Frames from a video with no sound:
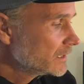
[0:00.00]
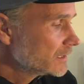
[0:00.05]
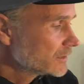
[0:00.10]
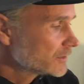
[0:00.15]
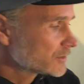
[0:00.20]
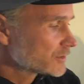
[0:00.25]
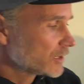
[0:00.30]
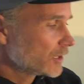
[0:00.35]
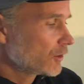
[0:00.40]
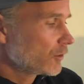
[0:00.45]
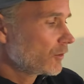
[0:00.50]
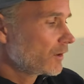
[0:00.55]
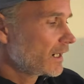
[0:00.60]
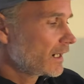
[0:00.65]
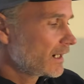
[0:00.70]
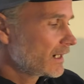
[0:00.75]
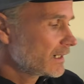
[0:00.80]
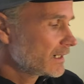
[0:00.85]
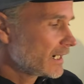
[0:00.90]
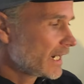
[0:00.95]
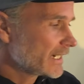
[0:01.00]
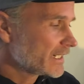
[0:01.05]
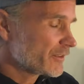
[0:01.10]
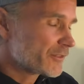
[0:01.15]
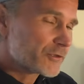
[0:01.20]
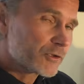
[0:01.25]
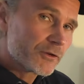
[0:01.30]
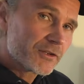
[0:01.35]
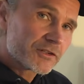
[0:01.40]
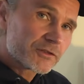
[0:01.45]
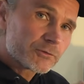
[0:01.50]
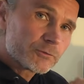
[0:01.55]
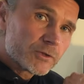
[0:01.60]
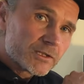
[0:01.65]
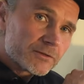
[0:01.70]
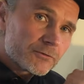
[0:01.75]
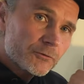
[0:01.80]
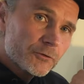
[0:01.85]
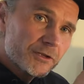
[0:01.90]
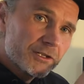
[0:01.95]
So I can throw this
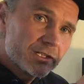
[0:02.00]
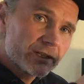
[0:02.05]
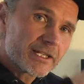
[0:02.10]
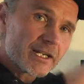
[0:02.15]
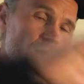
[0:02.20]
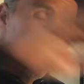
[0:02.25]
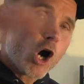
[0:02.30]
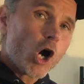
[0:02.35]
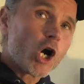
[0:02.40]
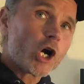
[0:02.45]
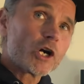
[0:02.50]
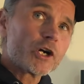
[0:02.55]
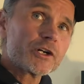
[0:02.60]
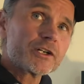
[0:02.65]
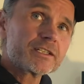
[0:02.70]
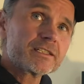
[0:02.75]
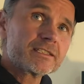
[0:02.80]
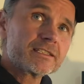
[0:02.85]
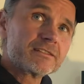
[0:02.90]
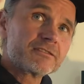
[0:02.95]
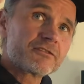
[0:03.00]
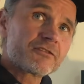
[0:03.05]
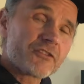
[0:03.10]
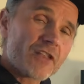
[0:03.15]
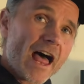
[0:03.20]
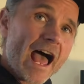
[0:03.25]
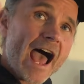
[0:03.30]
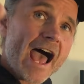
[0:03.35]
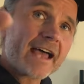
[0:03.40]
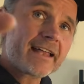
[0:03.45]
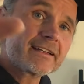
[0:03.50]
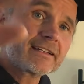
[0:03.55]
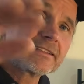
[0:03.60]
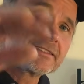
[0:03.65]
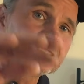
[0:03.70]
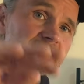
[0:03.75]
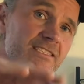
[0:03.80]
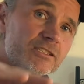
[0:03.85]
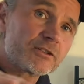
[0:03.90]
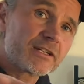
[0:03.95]
one really hard and flat
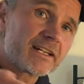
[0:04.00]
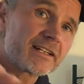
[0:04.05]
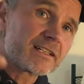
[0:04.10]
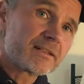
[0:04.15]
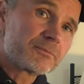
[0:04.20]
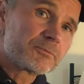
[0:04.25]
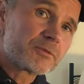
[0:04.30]
and still get a